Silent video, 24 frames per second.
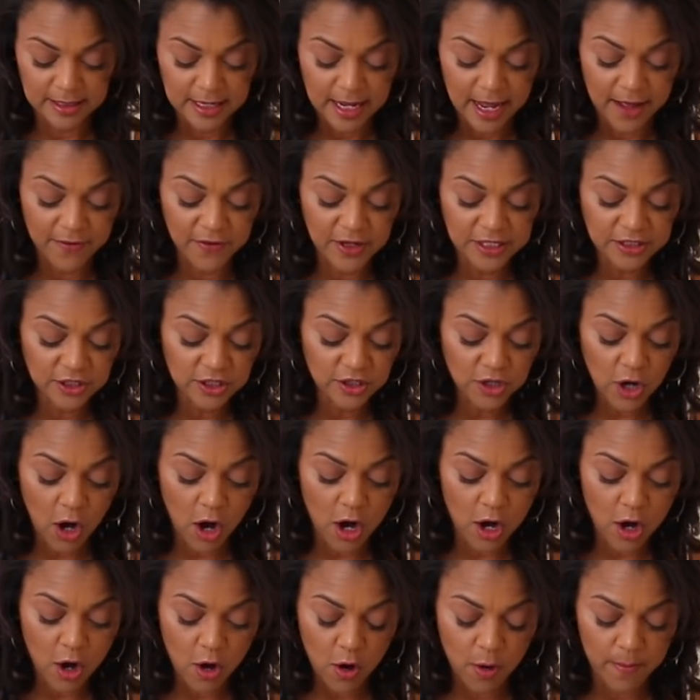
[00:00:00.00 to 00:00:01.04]
And this is
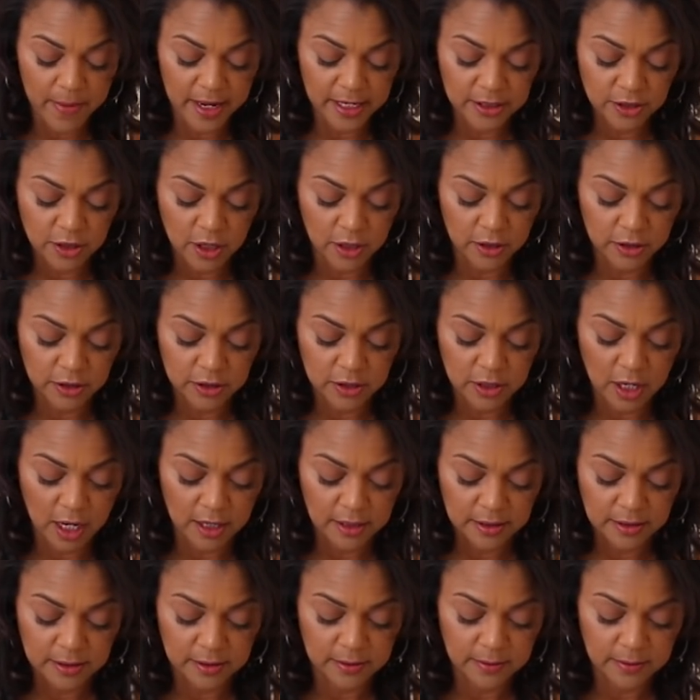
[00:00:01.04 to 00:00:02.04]
our homemade tartar sauce.